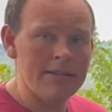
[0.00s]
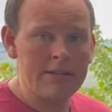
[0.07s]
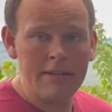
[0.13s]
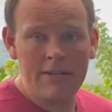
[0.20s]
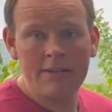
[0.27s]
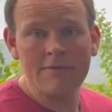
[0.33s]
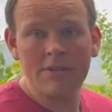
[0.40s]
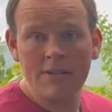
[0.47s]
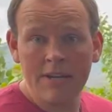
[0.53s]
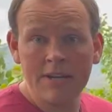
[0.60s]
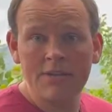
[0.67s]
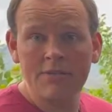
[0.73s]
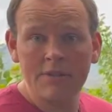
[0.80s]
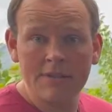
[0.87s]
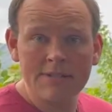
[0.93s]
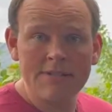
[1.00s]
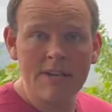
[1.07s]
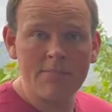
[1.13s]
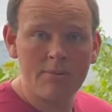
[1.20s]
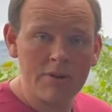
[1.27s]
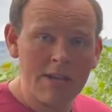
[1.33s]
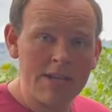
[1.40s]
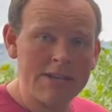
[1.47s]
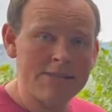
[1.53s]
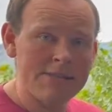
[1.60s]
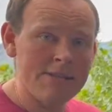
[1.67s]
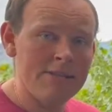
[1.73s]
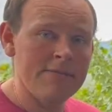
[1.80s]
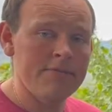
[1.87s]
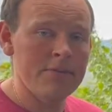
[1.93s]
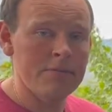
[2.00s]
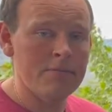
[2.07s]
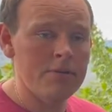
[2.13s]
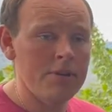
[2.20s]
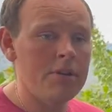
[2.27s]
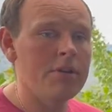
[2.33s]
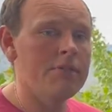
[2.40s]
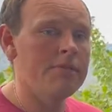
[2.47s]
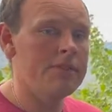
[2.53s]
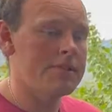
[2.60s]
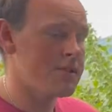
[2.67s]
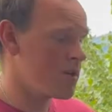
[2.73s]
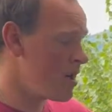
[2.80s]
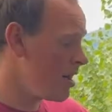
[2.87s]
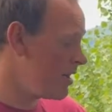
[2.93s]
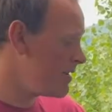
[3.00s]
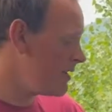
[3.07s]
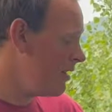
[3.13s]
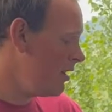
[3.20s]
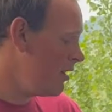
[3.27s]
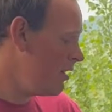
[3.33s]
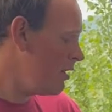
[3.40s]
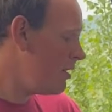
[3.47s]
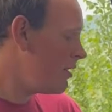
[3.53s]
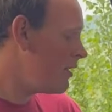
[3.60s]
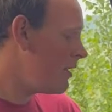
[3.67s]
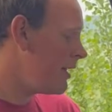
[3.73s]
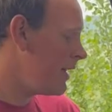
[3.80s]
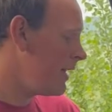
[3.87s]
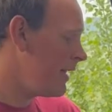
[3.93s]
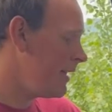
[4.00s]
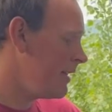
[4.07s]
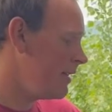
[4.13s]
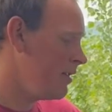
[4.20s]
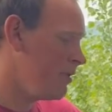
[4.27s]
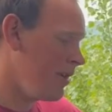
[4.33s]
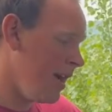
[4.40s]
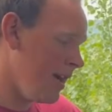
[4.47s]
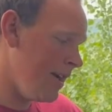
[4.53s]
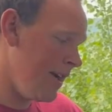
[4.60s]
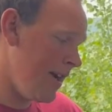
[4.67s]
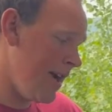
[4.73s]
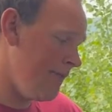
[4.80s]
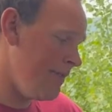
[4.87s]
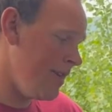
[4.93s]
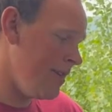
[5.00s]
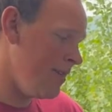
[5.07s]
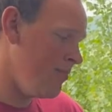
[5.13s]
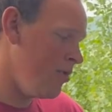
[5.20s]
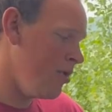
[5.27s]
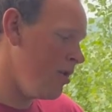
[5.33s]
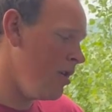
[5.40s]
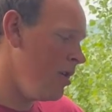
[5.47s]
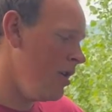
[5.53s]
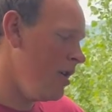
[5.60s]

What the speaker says: gives it actually a separate AC for the rear of these trucks. And you're not going to have that anymore.